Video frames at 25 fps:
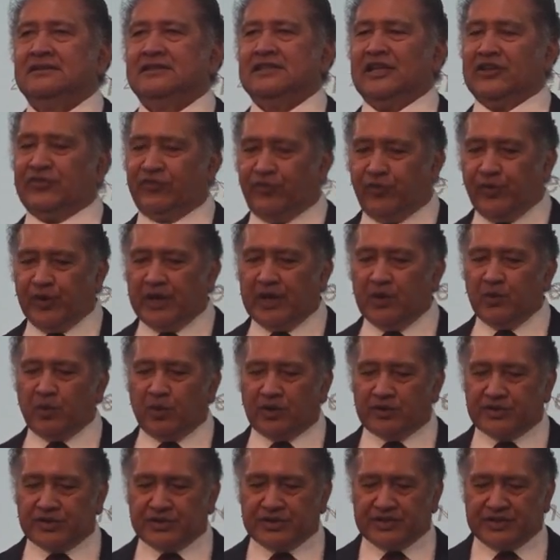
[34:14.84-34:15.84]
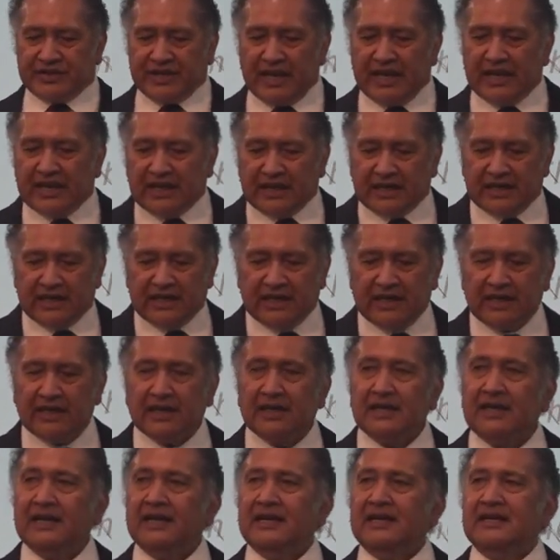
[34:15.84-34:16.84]
If we will seek
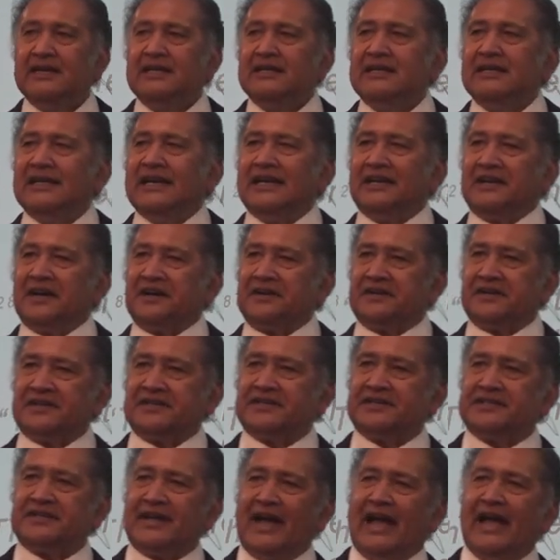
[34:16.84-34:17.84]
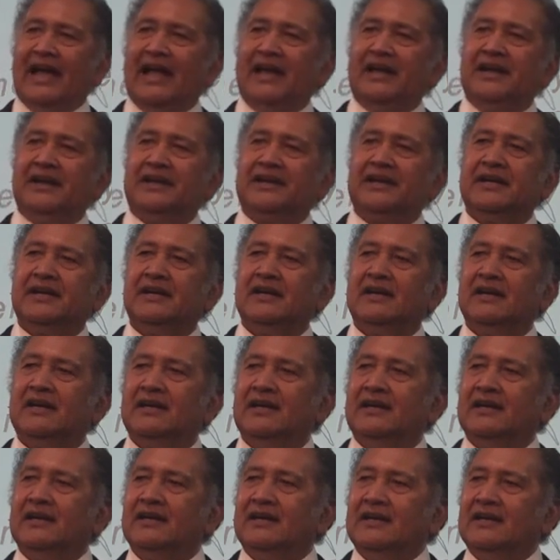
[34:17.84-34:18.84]
and understand
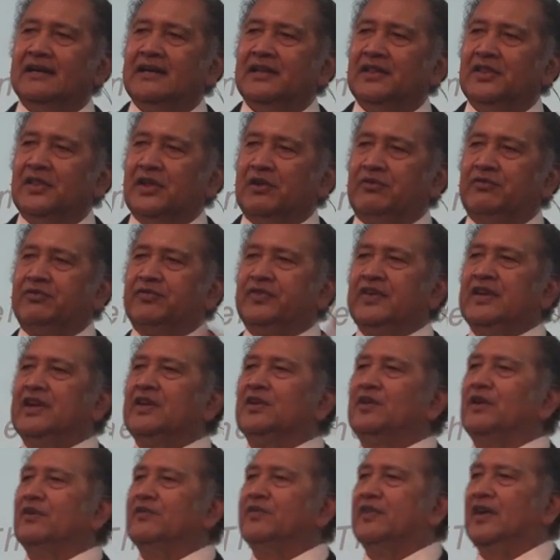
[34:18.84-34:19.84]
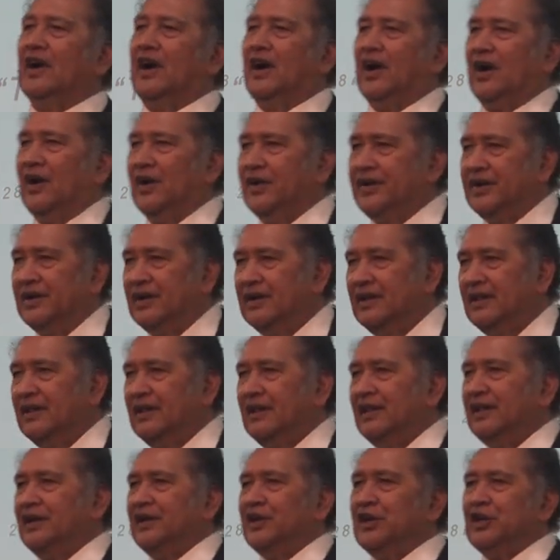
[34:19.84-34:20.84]
the fear of God,
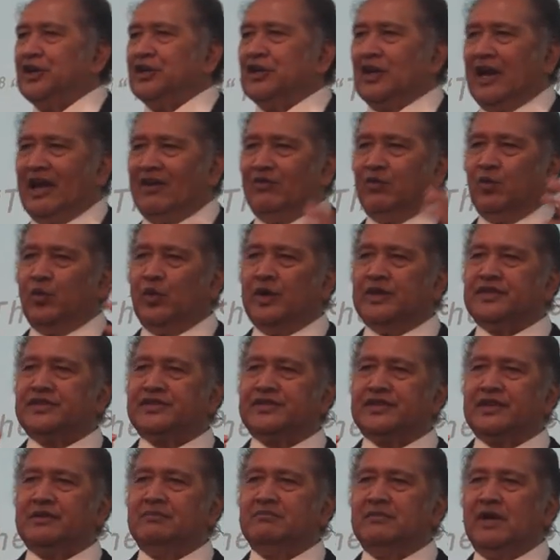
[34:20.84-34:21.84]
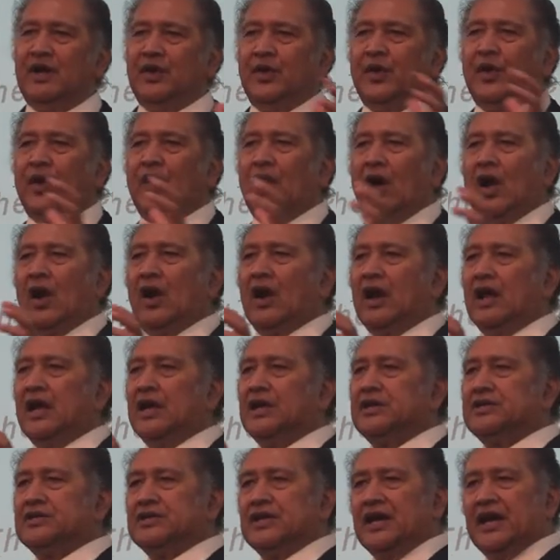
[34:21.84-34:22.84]
you'll have wisdom,
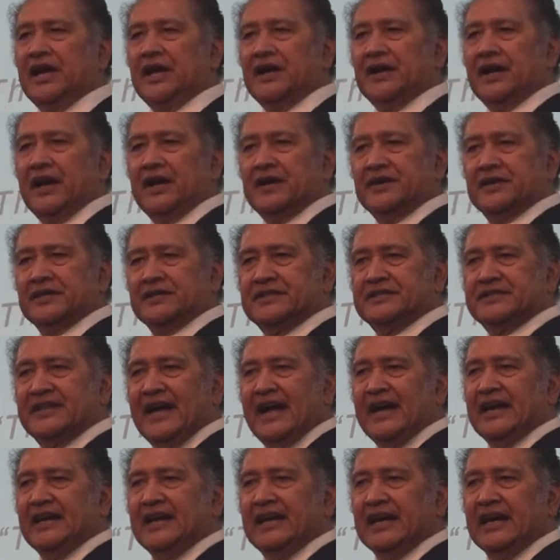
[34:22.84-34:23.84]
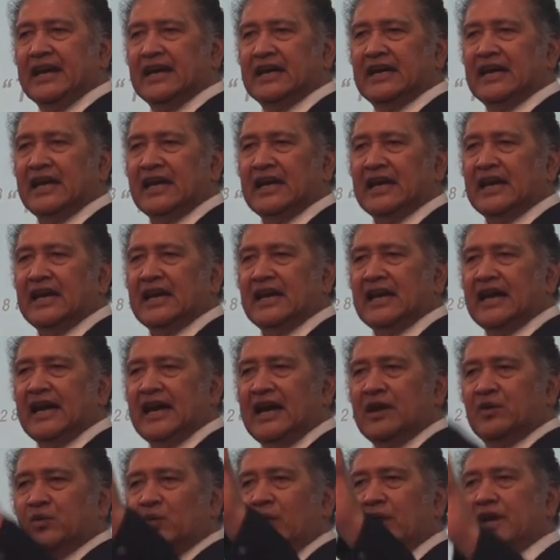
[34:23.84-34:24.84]
knowledge, and understanding.
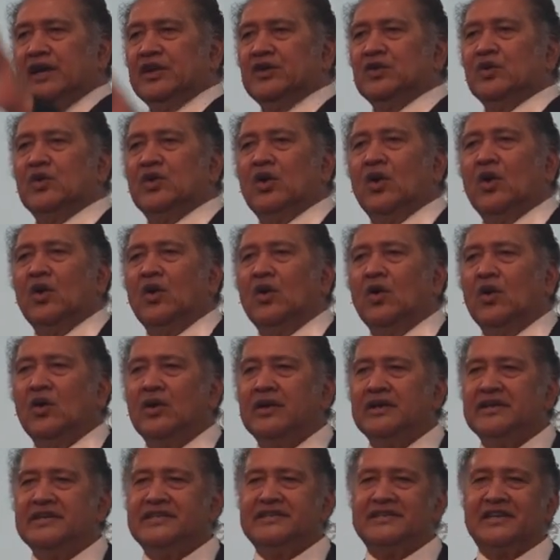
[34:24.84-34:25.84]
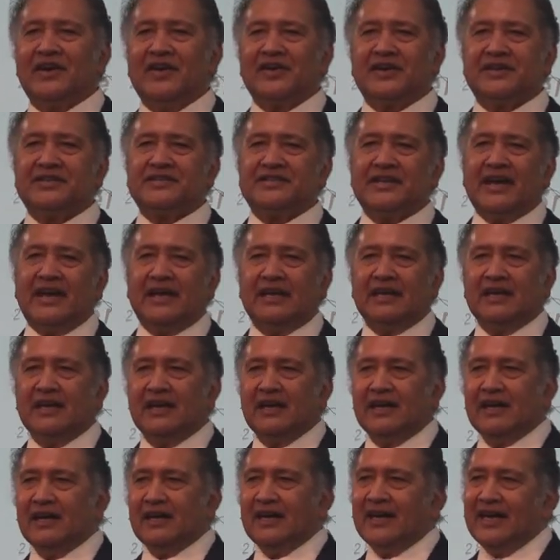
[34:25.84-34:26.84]
And when you call, he's going to say,
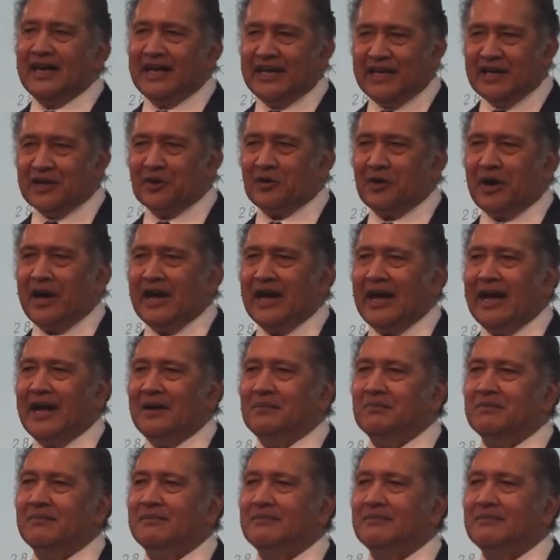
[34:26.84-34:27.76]
here I am.